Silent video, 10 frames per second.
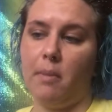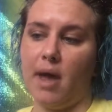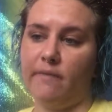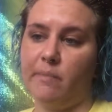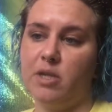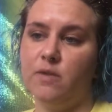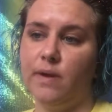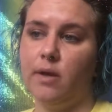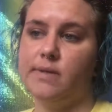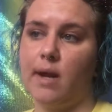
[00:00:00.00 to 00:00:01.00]
I have a bunch of
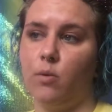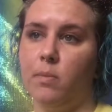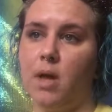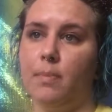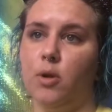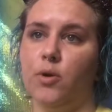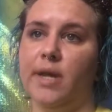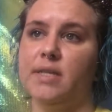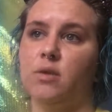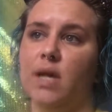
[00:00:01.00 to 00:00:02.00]
videos that I will be
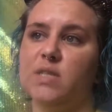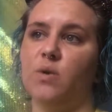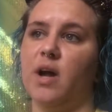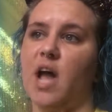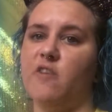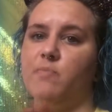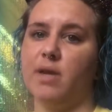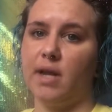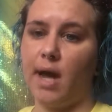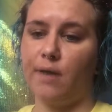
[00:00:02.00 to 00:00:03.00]
uploading, so that's why I've
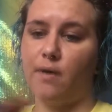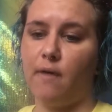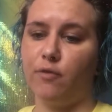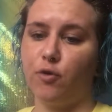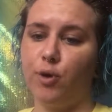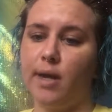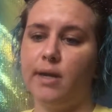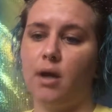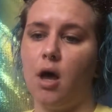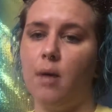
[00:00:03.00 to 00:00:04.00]
been kind of off the grid
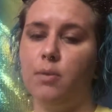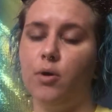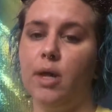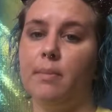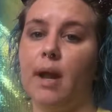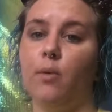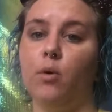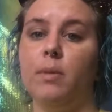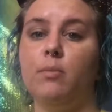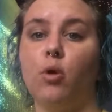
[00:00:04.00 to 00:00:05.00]
and not uploading, but I
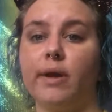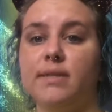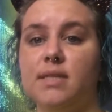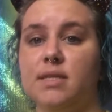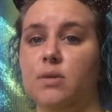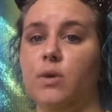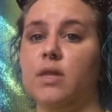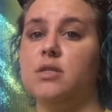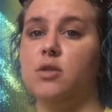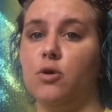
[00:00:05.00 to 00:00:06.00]
will be more consistent with
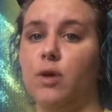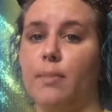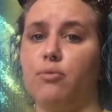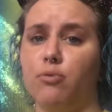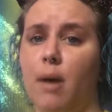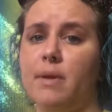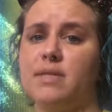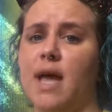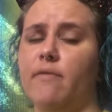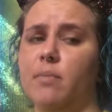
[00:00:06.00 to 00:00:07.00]
it soon. I promise.
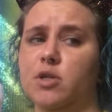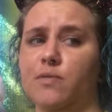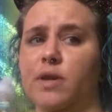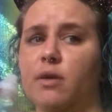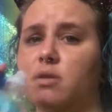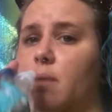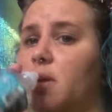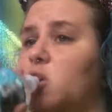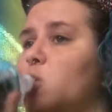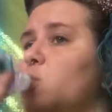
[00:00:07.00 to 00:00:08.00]
I have a bunch of videos coming.